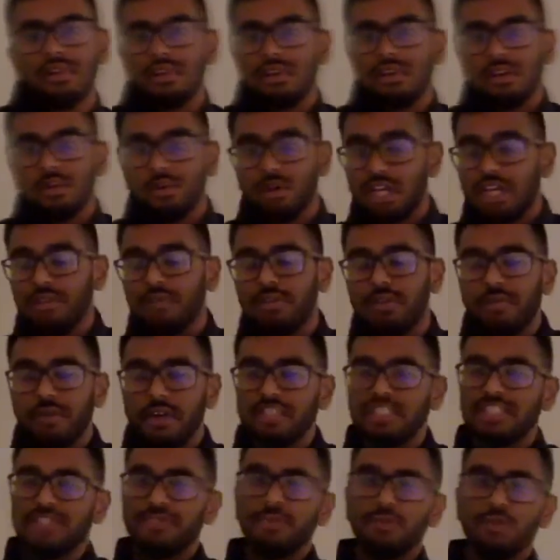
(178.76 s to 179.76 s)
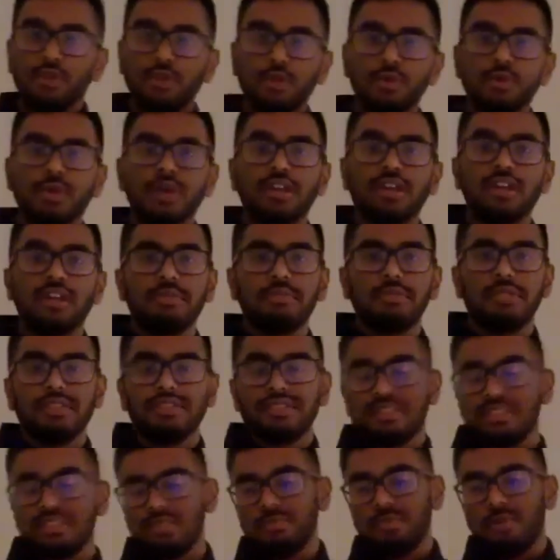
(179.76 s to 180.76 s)
A word of advice: if you do end up
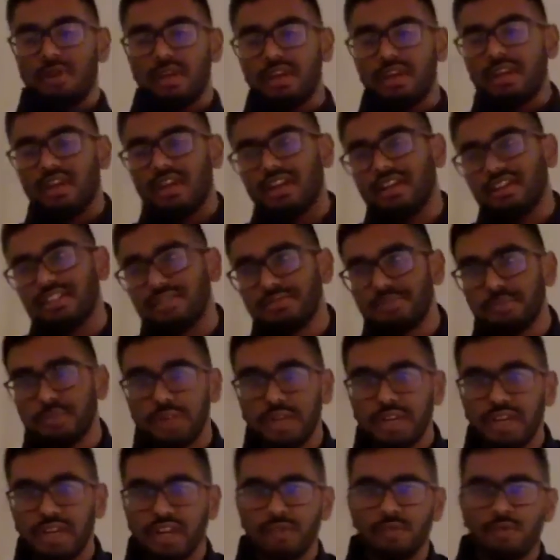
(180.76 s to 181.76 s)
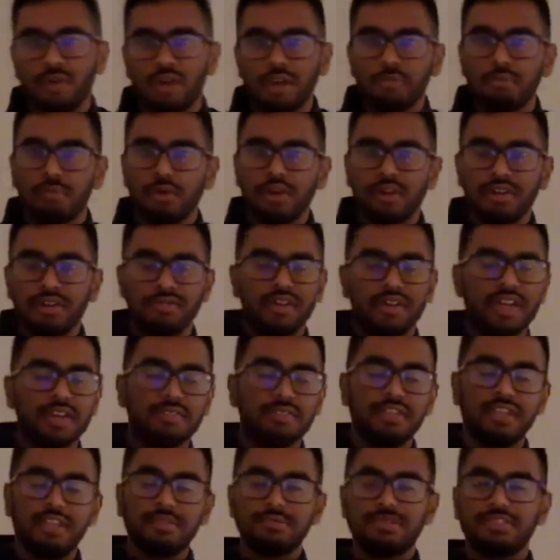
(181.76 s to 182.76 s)
listening to podcasts, put it at 1.5
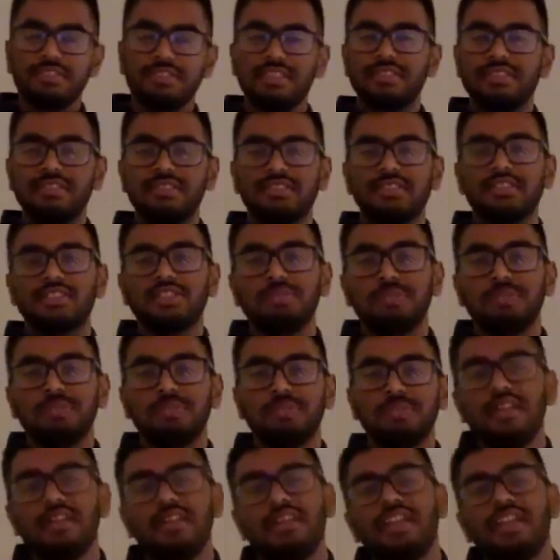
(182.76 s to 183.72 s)
times listening speed.